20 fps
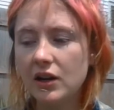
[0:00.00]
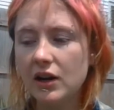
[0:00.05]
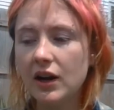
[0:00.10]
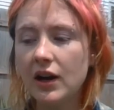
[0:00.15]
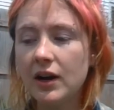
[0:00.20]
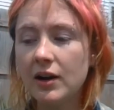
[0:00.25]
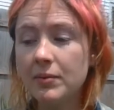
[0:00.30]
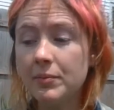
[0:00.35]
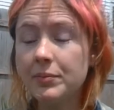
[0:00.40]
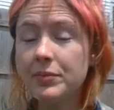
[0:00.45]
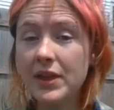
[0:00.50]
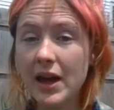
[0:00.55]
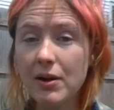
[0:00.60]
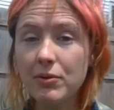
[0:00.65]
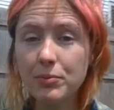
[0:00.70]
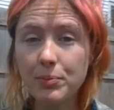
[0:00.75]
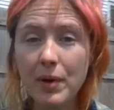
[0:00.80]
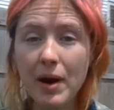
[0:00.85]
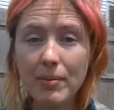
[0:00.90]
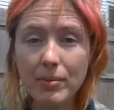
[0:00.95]
that
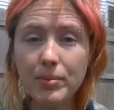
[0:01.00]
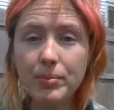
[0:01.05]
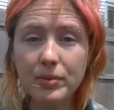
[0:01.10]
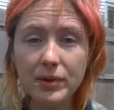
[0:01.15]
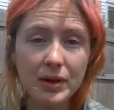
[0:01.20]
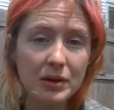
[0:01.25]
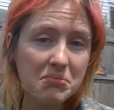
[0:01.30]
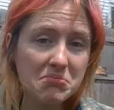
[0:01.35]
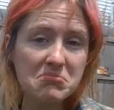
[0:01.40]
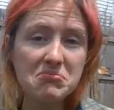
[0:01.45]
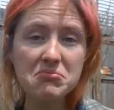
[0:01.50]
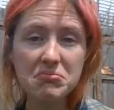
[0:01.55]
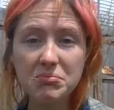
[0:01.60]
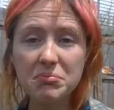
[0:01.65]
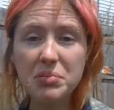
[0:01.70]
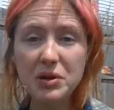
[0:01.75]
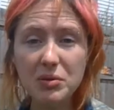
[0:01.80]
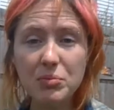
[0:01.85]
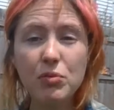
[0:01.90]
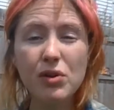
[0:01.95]
would probably
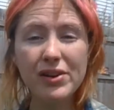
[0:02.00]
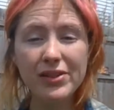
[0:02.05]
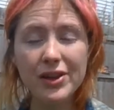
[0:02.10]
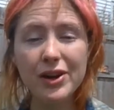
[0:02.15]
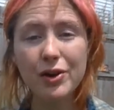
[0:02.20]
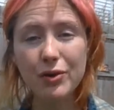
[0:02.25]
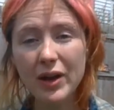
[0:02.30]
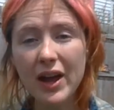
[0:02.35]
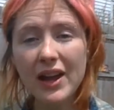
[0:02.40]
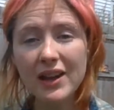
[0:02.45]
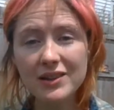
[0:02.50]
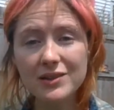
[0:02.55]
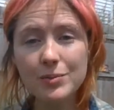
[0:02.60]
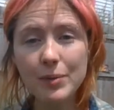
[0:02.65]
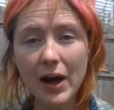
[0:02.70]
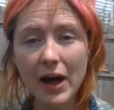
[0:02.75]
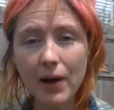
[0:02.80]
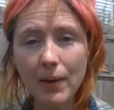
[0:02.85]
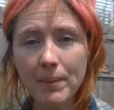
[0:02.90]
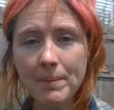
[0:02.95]
be more than okay as
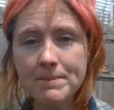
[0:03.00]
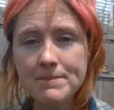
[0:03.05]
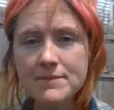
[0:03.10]
well.